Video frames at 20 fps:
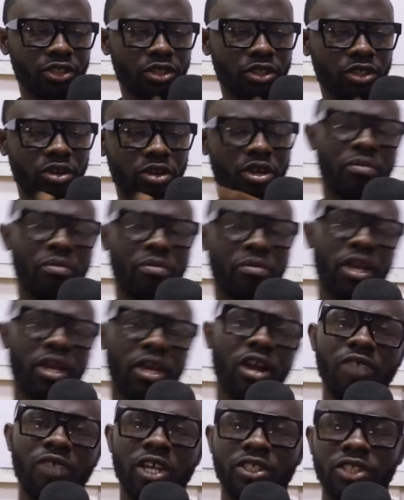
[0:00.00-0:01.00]
Okay, bill of
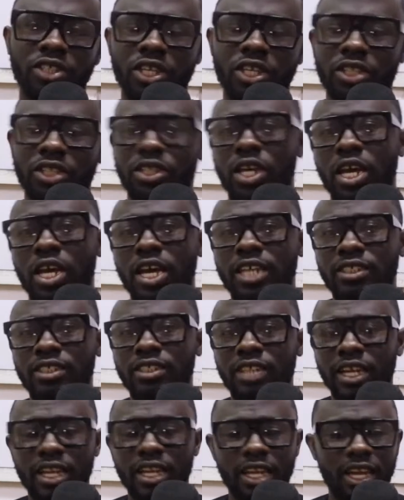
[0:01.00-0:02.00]
exchange is
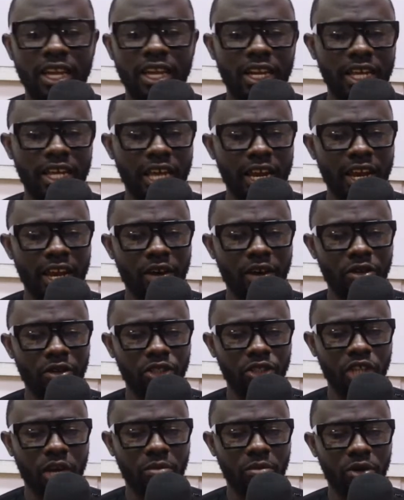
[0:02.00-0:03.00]
technically a
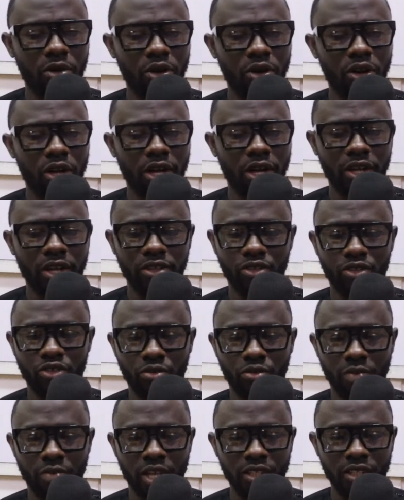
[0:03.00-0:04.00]
negotiable
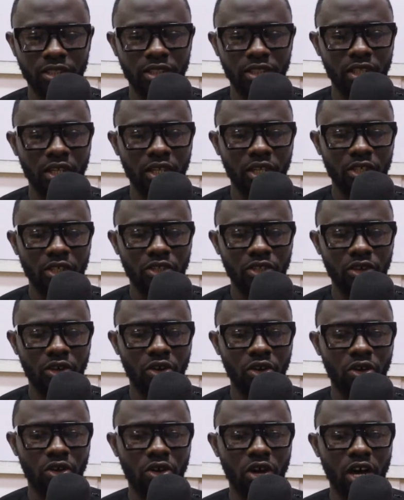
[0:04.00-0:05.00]
instrument
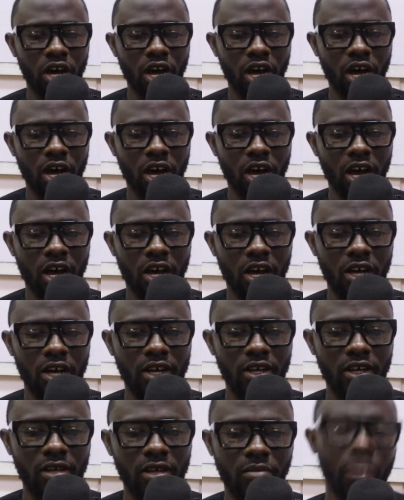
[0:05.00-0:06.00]
so uh,
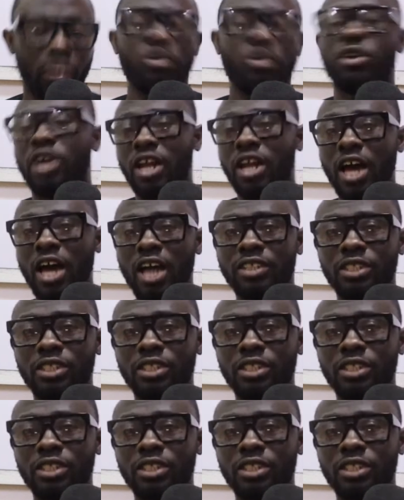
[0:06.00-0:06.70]
maybe you can ask a